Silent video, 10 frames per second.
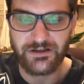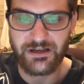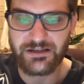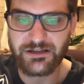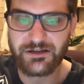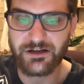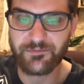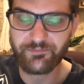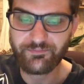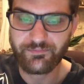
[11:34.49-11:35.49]
And then
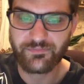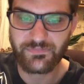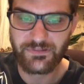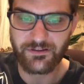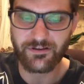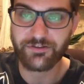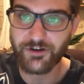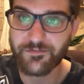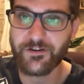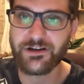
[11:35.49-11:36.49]
the
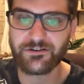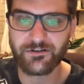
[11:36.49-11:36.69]
third fight